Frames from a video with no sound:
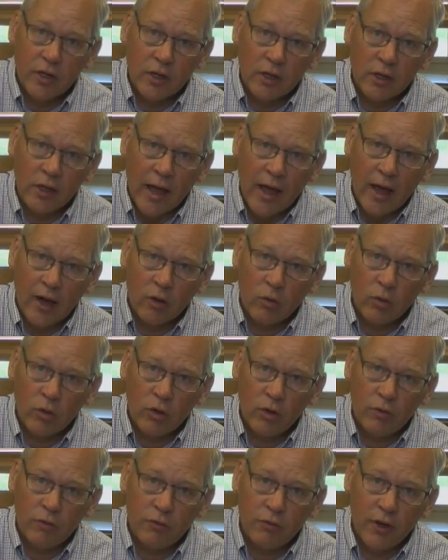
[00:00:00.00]

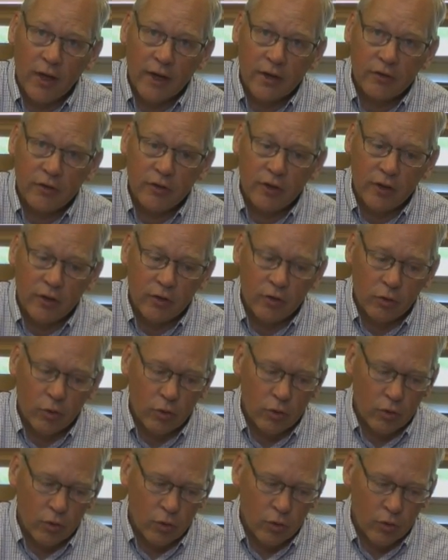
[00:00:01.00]
lateral flexion
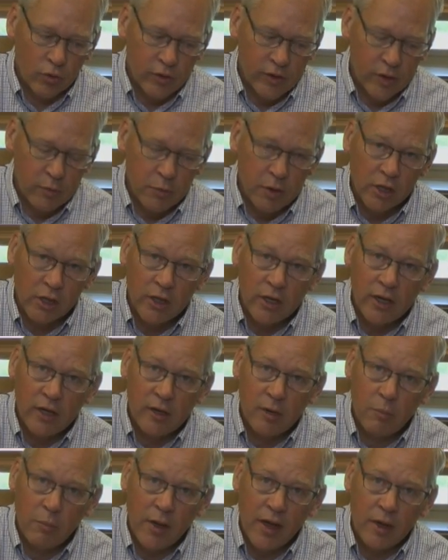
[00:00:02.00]
or, or the
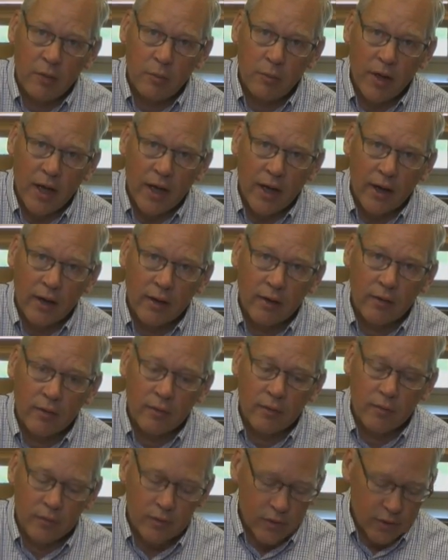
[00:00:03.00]
ability to bend back.
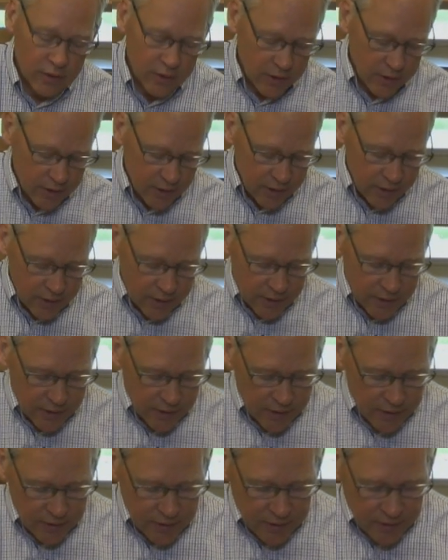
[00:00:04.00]

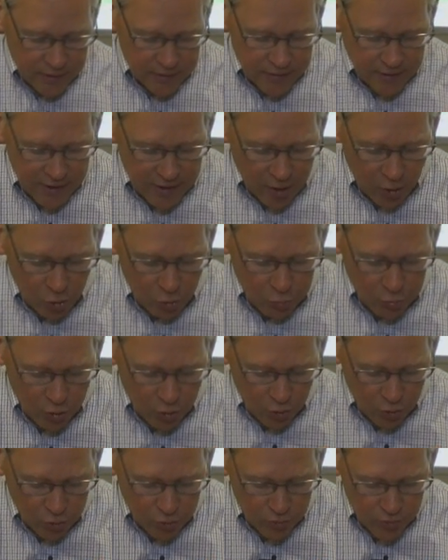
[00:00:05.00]
In the
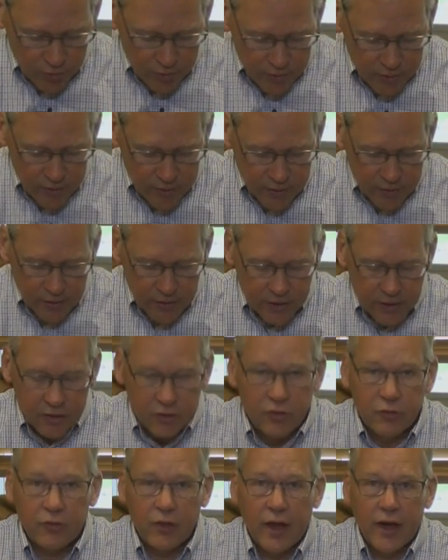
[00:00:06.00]
elbow,
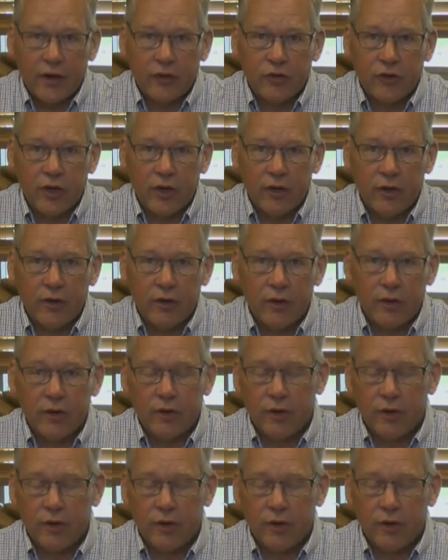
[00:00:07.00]
it's flexion.